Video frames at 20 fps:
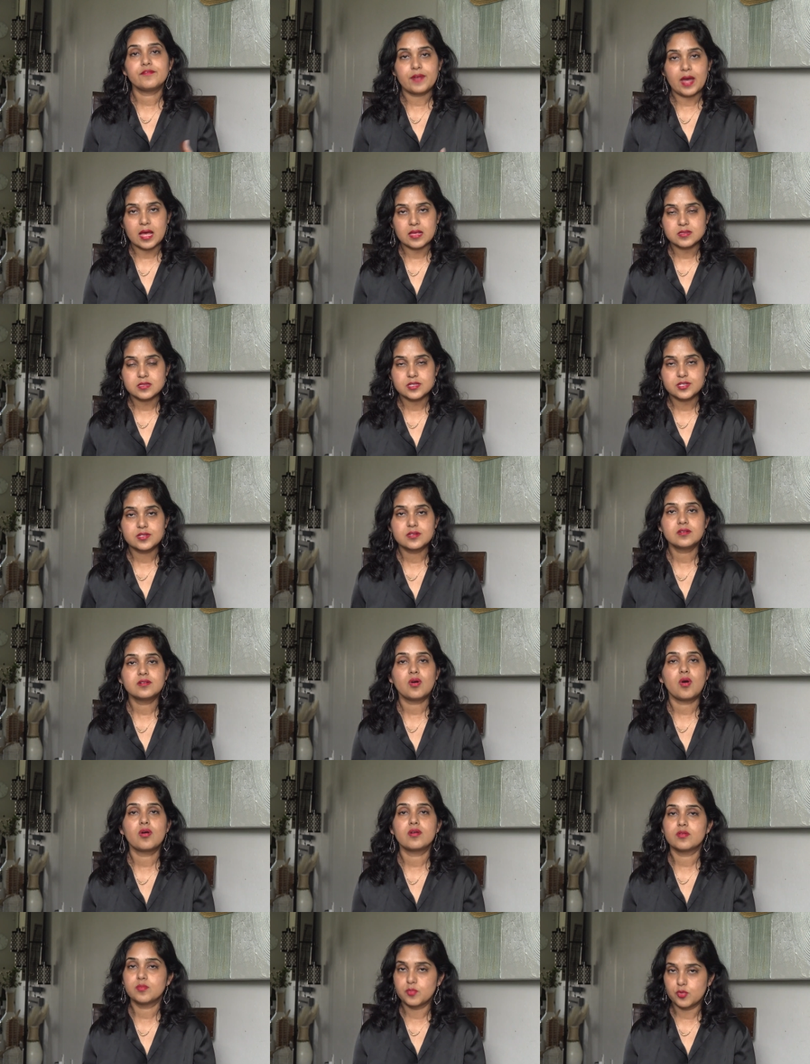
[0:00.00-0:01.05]
faster
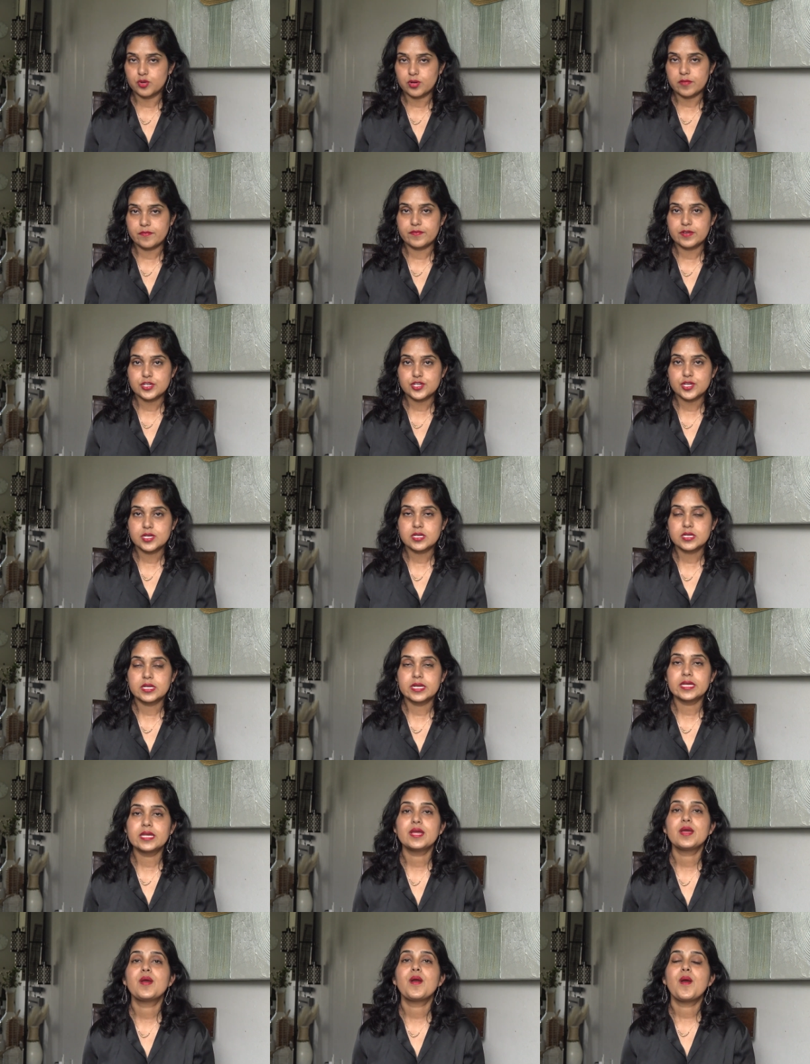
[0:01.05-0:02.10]
or more
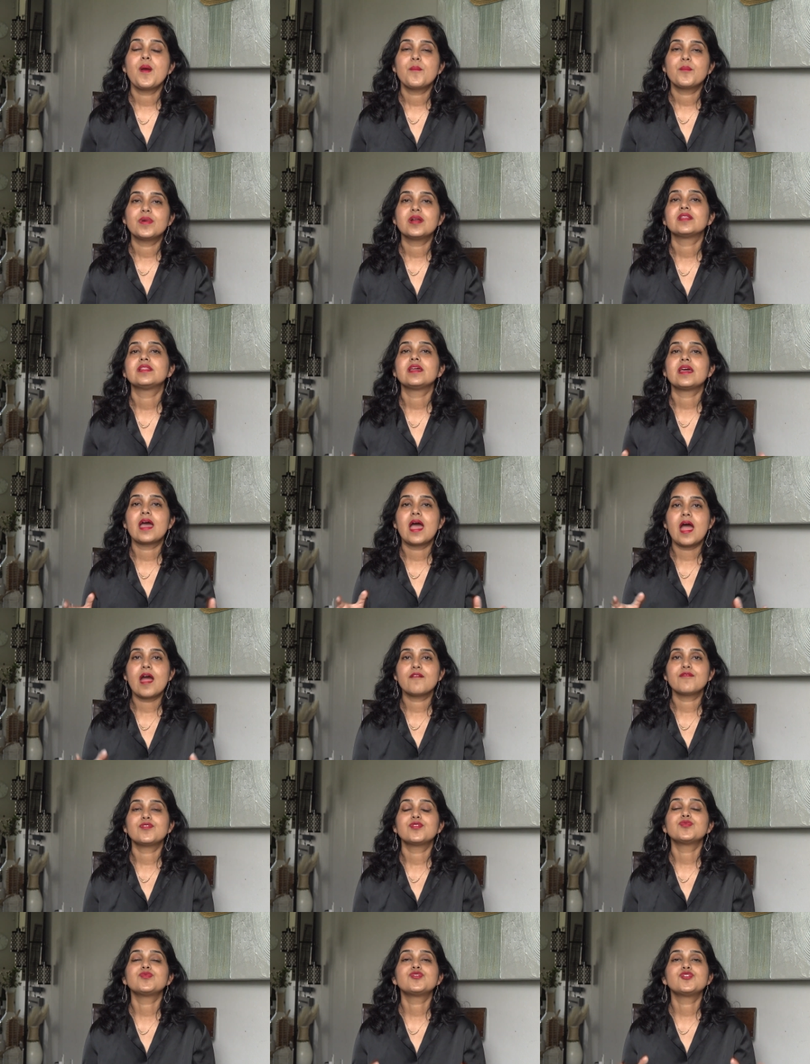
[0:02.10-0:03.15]
efficiently, but they
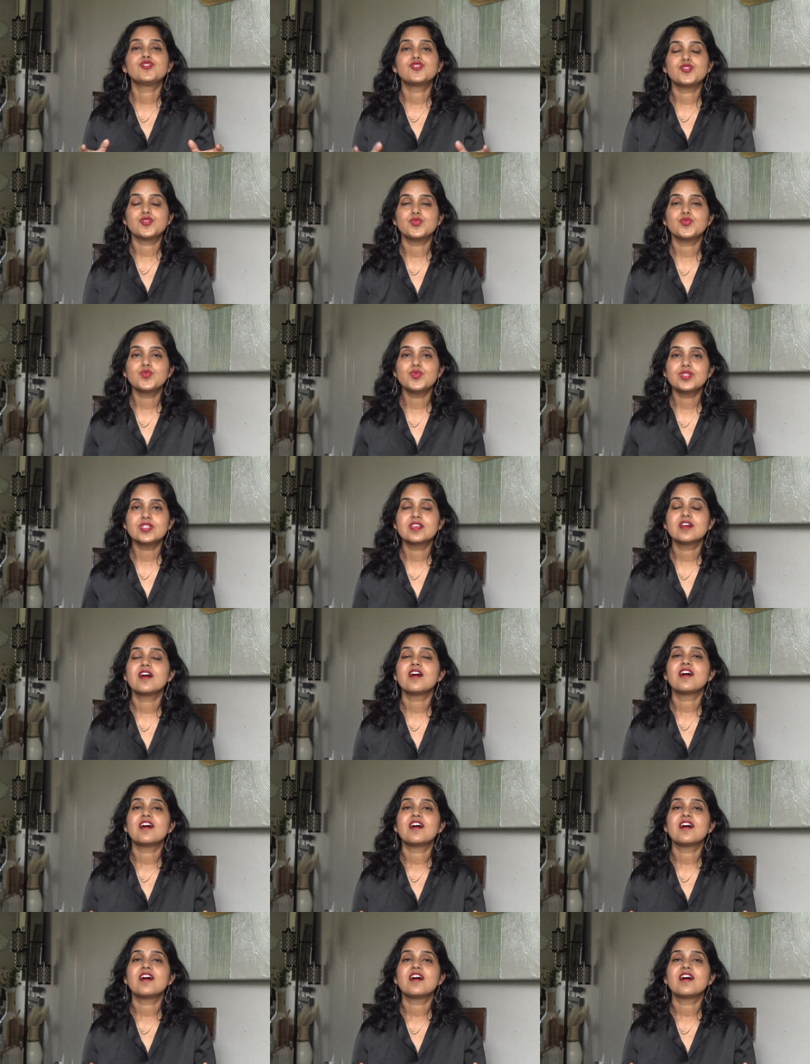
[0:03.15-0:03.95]
have to choose